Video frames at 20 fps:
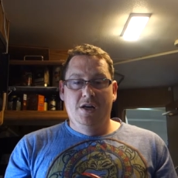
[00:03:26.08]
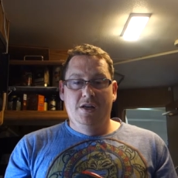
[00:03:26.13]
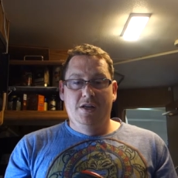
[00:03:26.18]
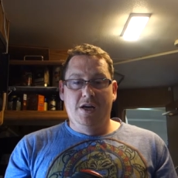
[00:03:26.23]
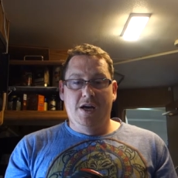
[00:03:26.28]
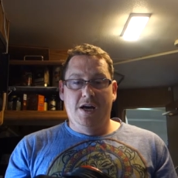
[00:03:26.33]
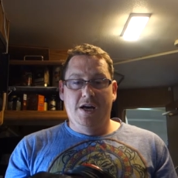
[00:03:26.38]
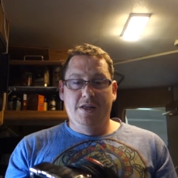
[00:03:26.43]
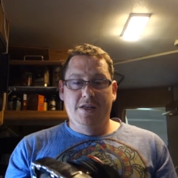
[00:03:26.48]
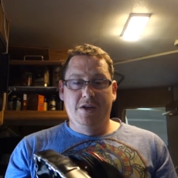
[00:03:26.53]

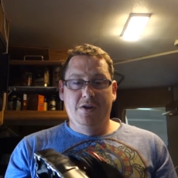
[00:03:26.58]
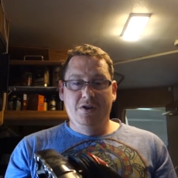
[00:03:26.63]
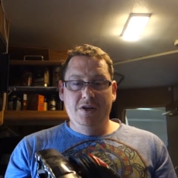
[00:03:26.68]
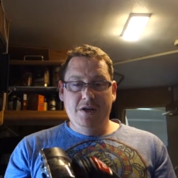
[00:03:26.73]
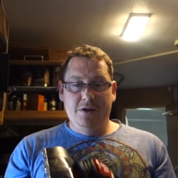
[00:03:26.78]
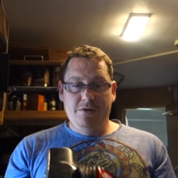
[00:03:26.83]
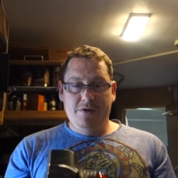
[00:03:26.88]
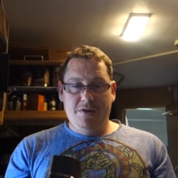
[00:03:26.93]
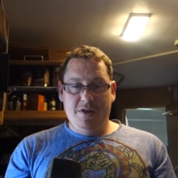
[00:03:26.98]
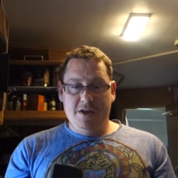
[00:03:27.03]
Uh, the only
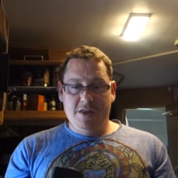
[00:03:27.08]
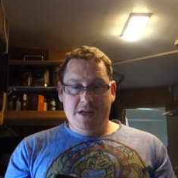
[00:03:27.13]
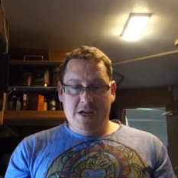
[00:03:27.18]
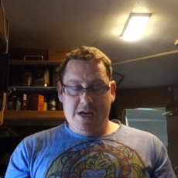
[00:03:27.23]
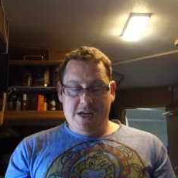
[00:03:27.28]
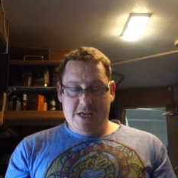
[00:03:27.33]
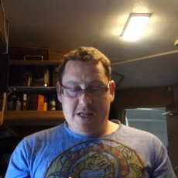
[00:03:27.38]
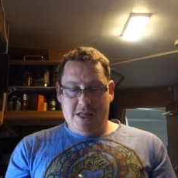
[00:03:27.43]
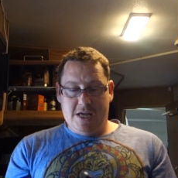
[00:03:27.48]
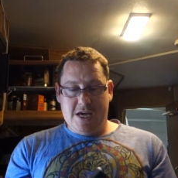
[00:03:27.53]
other thing that
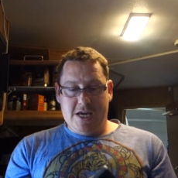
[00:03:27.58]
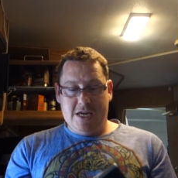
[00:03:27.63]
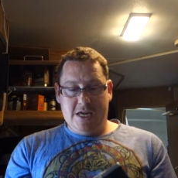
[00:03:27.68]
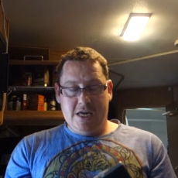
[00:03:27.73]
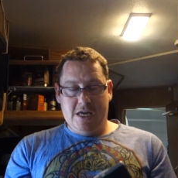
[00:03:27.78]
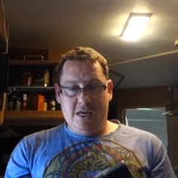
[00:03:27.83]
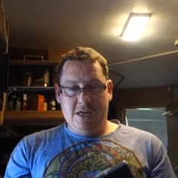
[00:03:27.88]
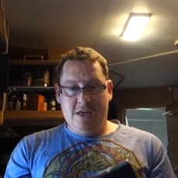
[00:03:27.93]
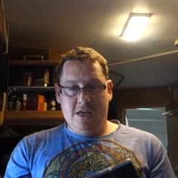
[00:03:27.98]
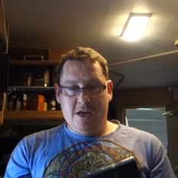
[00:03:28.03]
I didn't like
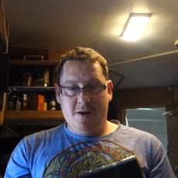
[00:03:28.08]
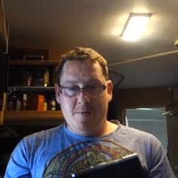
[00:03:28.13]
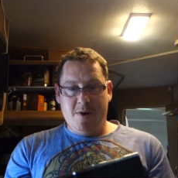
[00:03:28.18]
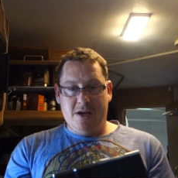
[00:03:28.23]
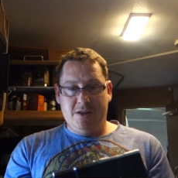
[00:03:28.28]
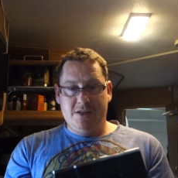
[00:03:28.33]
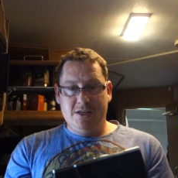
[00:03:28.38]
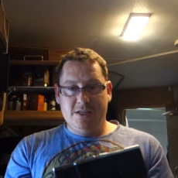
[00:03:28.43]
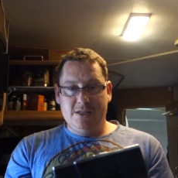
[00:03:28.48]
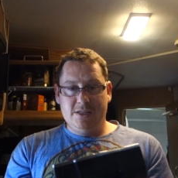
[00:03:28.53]

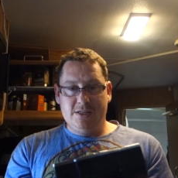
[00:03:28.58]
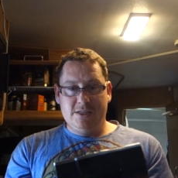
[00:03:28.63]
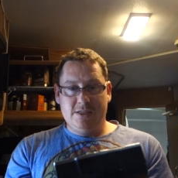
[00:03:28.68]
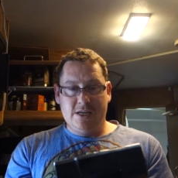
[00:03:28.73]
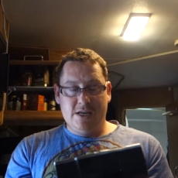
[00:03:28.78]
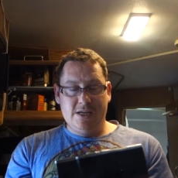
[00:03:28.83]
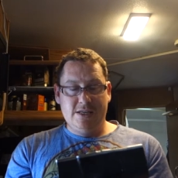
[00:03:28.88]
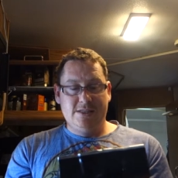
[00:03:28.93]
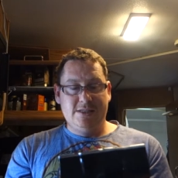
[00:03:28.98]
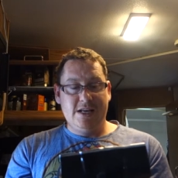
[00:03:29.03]
about this
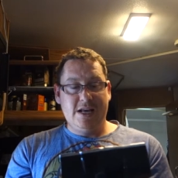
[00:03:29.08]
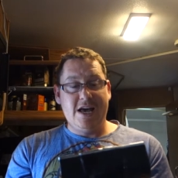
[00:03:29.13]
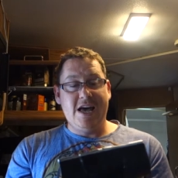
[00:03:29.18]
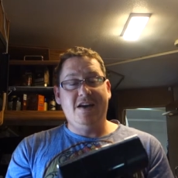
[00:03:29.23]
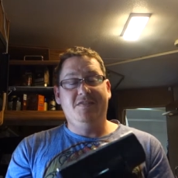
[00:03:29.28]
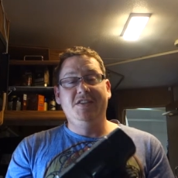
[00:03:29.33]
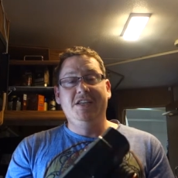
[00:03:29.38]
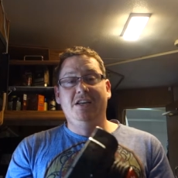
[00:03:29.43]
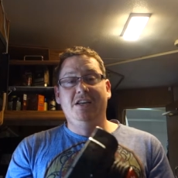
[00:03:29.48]
is that I have to